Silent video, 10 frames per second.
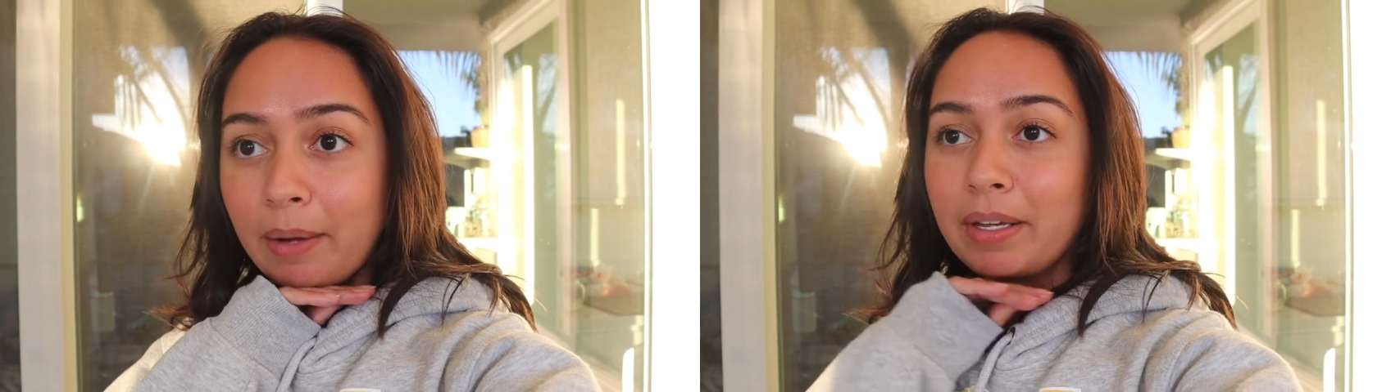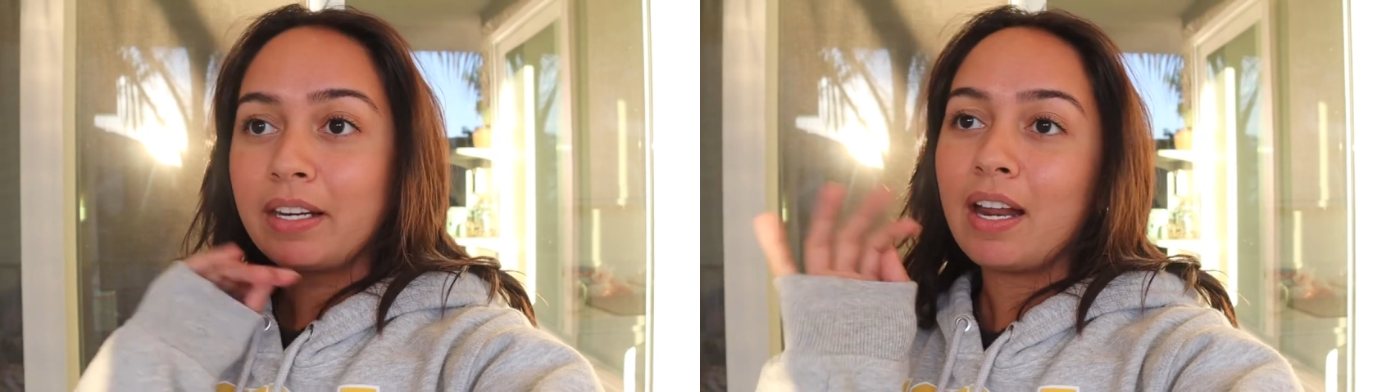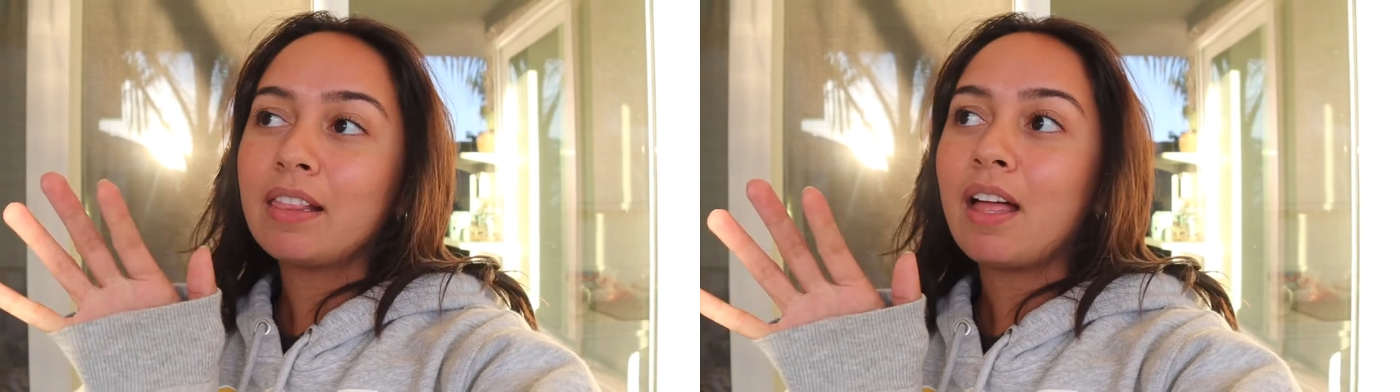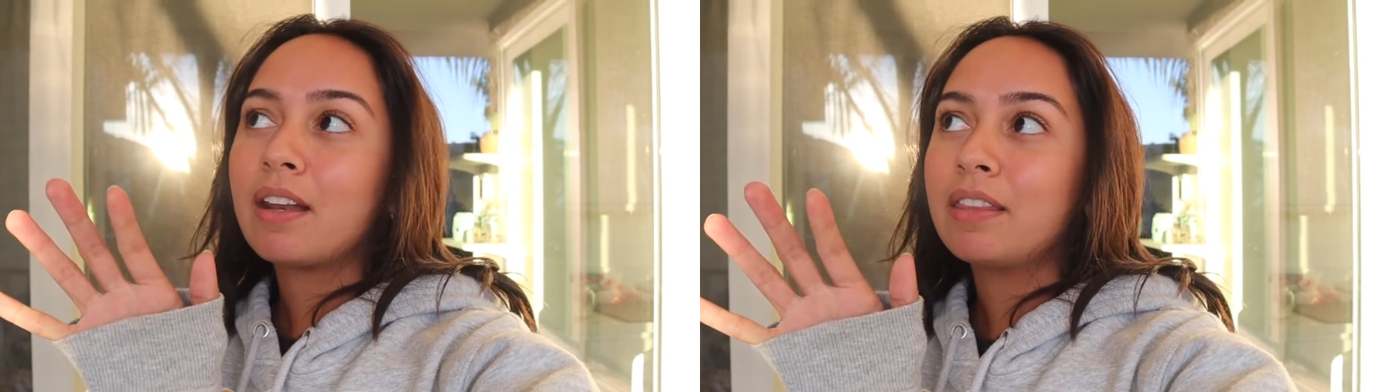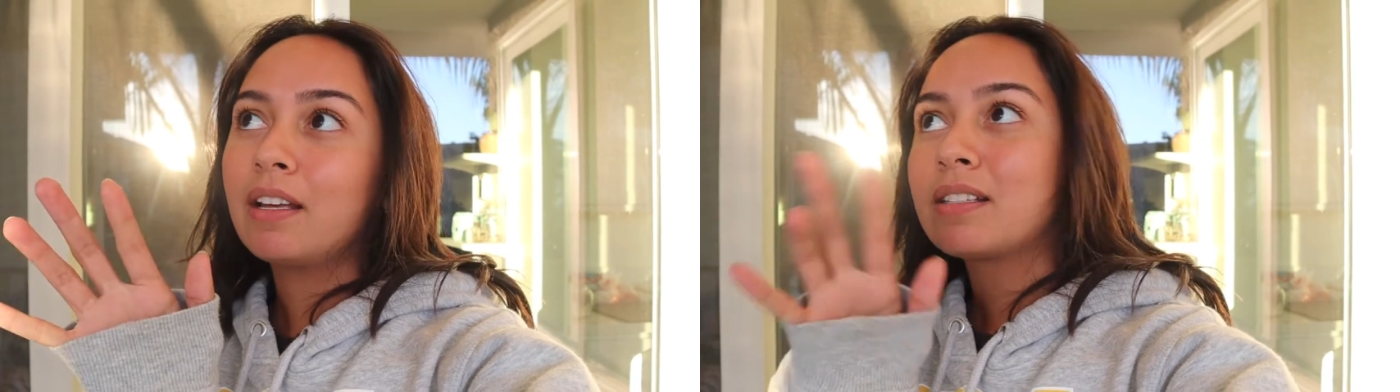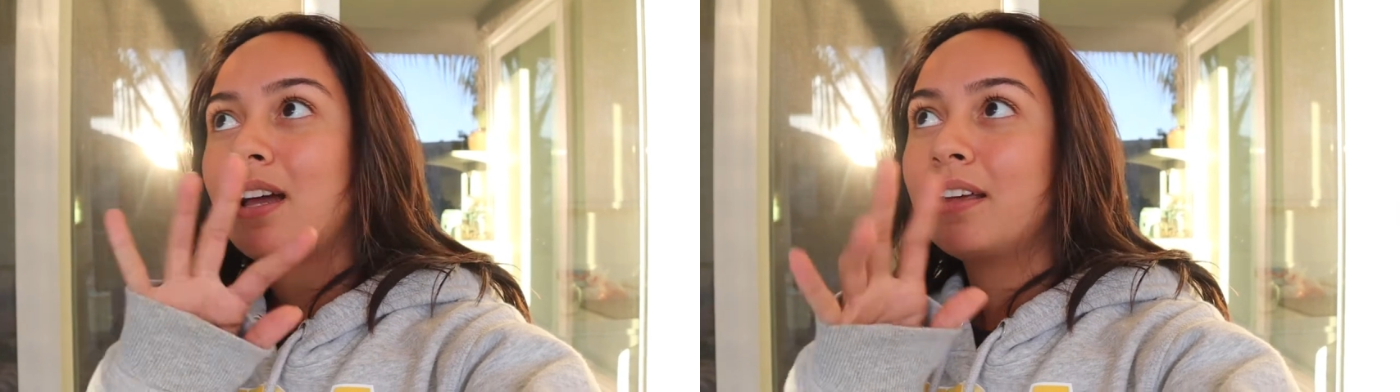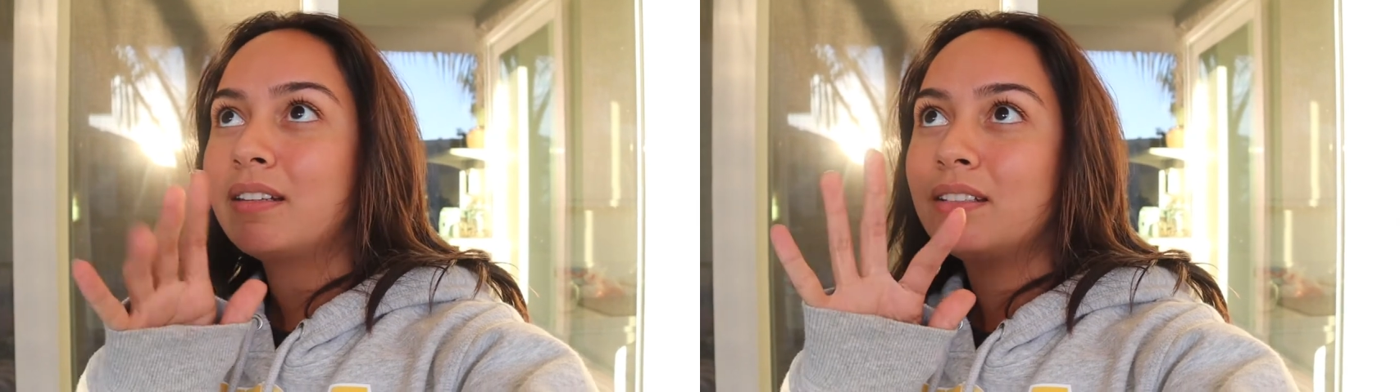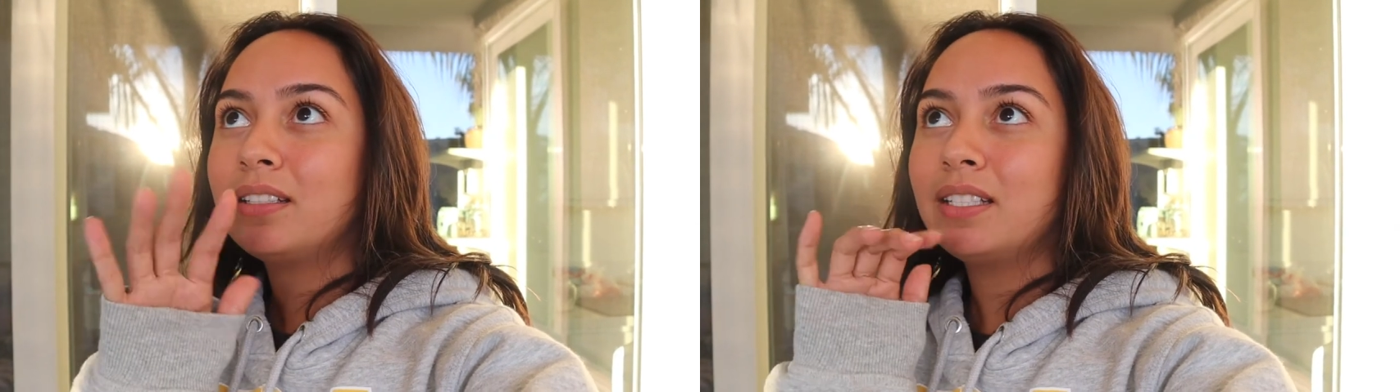i mean not a lot of things kind
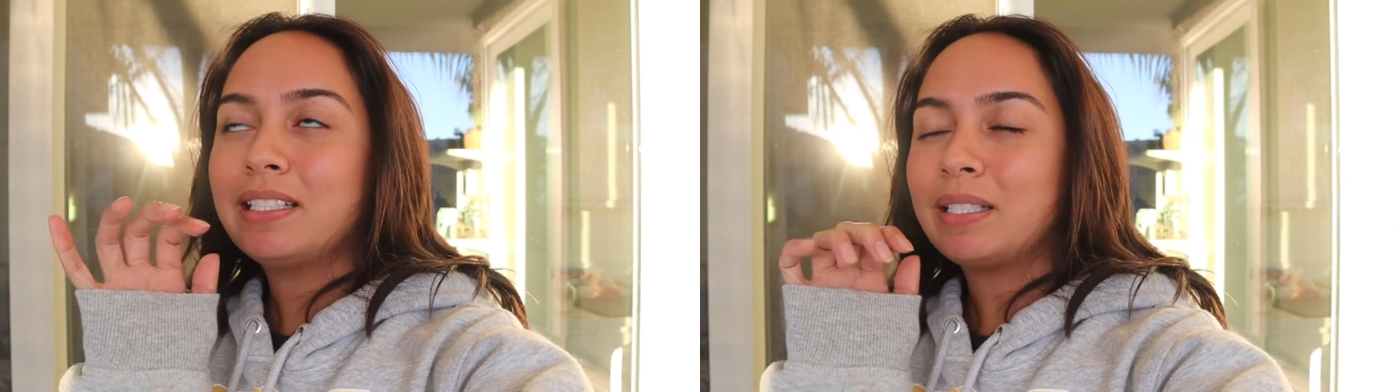of it, it